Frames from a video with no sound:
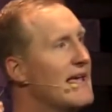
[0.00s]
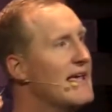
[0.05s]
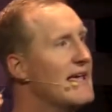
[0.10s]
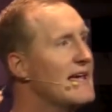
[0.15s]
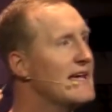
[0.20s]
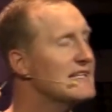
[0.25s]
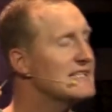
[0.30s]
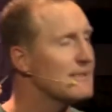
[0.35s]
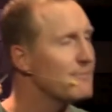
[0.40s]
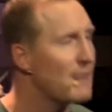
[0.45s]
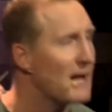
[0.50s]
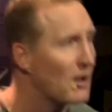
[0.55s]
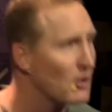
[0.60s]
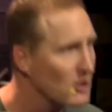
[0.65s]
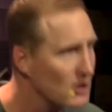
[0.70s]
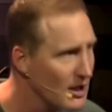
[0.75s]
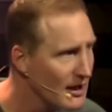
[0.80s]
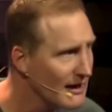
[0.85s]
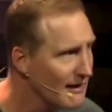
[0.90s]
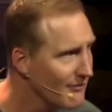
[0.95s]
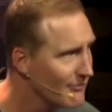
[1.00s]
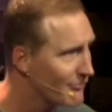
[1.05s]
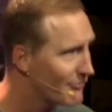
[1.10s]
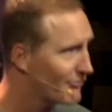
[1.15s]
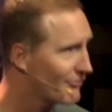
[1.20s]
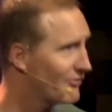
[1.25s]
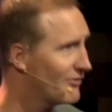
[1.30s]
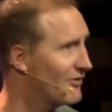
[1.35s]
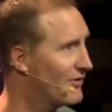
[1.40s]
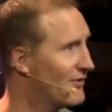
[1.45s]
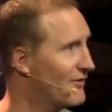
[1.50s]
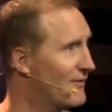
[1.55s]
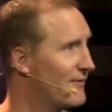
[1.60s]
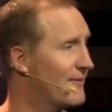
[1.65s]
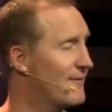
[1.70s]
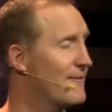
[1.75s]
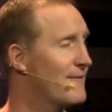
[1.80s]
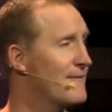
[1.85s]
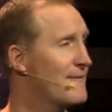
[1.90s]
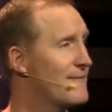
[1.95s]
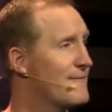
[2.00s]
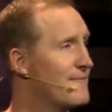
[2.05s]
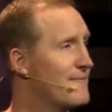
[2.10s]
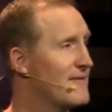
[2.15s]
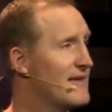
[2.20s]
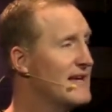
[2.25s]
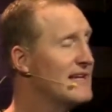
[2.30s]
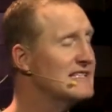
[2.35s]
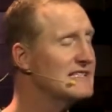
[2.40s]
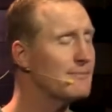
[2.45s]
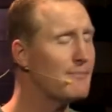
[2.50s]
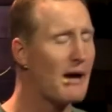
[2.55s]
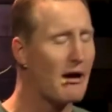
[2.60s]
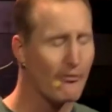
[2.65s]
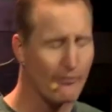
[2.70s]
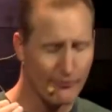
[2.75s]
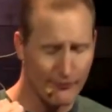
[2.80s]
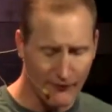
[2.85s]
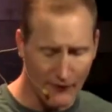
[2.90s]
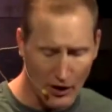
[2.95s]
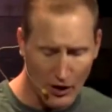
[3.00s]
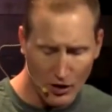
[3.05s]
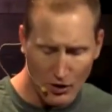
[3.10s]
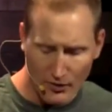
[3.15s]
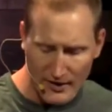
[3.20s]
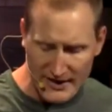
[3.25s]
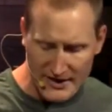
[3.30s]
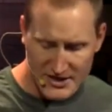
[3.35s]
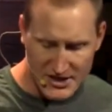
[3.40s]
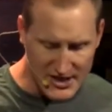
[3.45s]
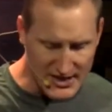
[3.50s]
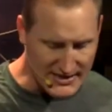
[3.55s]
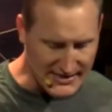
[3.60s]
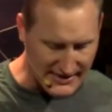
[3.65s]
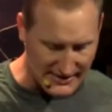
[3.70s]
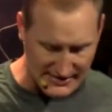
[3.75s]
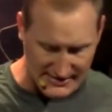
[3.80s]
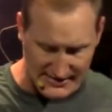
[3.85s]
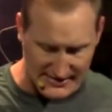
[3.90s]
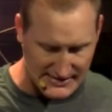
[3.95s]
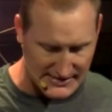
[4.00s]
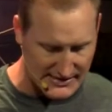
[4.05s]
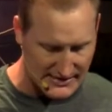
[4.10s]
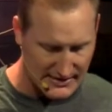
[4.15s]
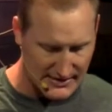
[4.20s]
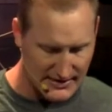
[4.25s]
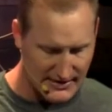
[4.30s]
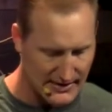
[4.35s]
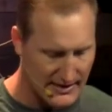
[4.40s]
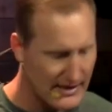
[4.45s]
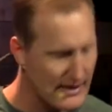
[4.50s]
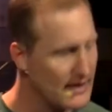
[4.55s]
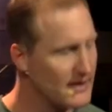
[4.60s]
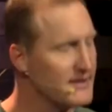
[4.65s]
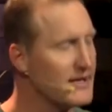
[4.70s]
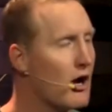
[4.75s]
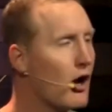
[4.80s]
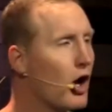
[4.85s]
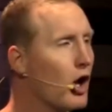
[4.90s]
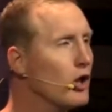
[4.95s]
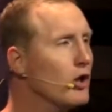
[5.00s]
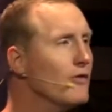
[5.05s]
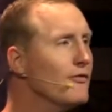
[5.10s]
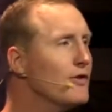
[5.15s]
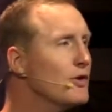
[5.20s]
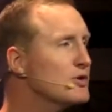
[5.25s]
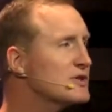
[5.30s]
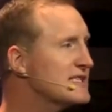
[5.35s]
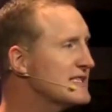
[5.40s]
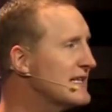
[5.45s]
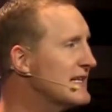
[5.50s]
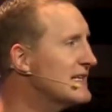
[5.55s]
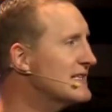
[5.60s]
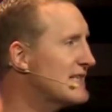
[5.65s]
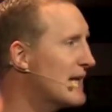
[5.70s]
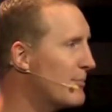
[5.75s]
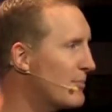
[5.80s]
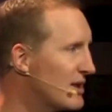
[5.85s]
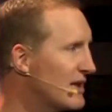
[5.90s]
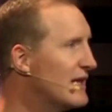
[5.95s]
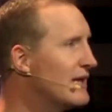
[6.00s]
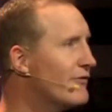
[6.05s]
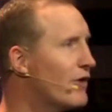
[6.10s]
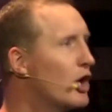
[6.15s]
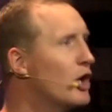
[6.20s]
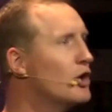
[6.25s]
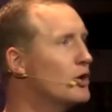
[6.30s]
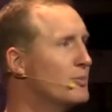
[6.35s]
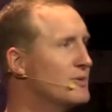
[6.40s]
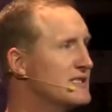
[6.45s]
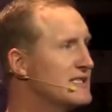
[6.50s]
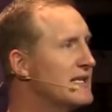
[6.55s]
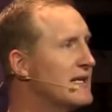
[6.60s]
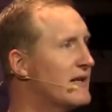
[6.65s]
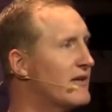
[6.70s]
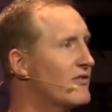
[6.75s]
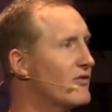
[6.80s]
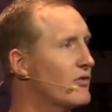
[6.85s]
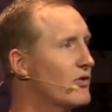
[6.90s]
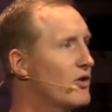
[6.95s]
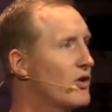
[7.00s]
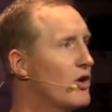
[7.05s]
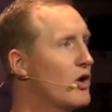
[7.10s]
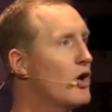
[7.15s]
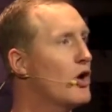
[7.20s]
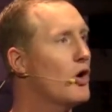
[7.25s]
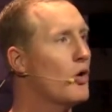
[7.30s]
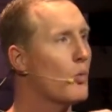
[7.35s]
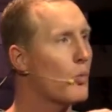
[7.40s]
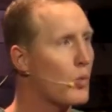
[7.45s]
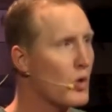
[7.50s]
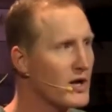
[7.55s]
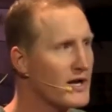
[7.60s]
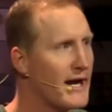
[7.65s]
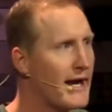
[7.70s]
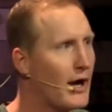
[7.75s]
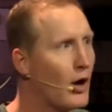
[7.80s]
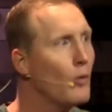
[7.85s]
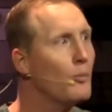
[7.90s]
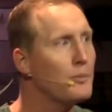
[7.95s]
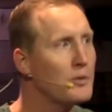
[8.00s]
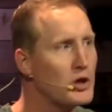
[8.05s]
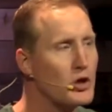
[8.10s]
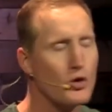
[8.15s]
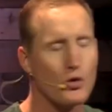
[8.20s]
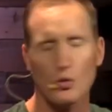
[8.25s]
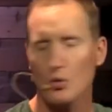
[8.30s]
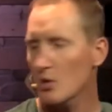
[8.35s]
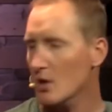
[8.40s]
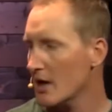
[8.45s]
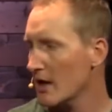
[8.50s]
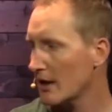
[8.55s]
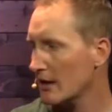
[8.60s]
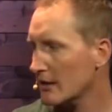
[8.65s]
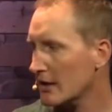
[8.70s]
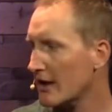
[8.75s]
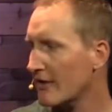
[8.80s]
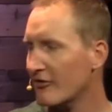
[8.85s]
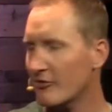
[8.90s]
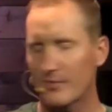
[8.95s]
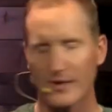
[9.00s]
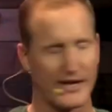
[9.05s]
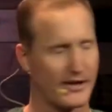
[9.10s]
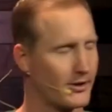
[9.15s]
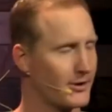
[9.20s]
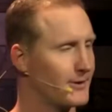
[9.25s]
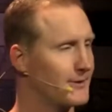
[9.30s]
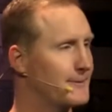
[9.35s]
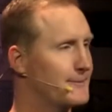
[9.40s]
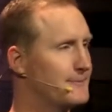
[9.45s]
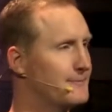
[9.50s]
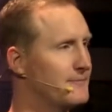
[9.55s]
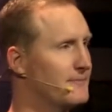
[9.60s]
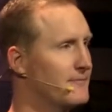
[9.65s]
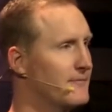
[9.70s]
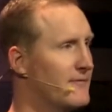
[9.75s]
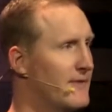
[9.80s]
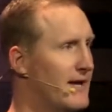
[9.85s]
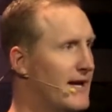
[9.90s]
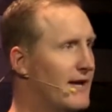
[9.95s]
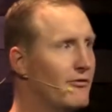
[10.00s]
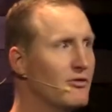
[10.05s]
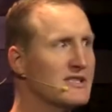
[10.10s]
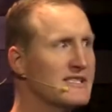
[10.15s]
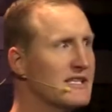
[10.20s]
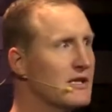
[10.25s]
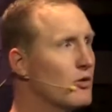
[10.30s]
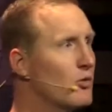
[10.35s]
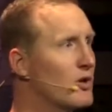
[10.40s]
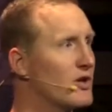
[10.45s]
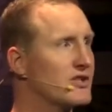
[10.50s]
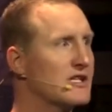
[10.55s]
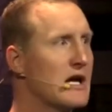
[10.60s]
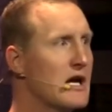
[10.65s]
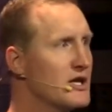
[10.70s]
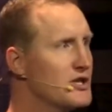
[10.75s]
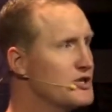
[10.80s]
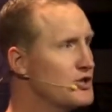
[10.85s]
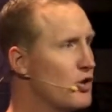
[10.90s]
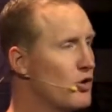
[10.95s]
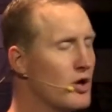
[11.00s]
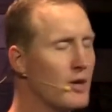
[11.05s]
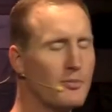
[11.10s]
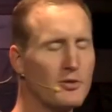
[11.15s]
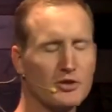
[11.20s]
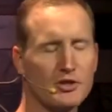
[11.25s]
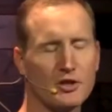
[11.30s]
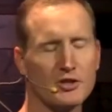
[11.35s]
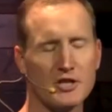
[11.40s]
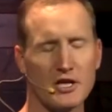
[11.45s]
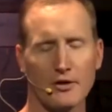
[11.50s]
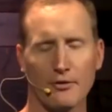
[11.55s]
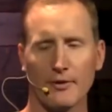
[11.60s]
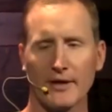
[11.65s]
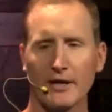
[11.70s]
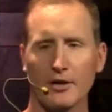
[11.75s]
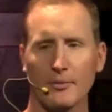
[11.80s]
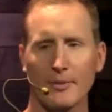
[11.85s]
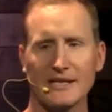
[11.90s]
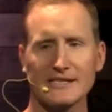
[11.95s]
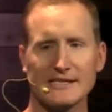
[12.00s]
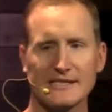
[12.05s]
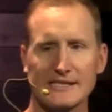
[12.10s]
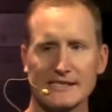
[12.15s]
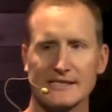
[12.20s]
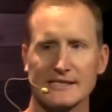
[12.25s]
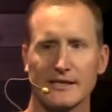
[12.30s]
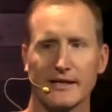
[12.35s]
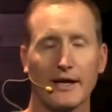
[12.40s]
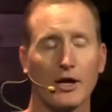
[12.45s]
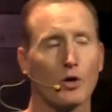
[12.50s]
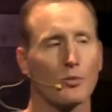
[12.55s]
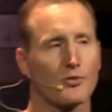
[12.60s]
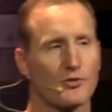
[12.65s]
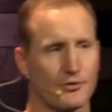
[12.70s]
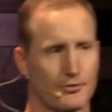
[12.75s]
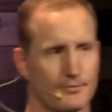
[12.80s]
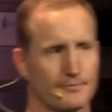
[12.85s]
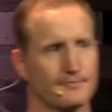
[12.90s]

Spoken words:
It's about love. It's about following Jesus. Now, all of those things, I believe 100%, would help you love better. Every single one of those. Showing up to church on a regular basis helps.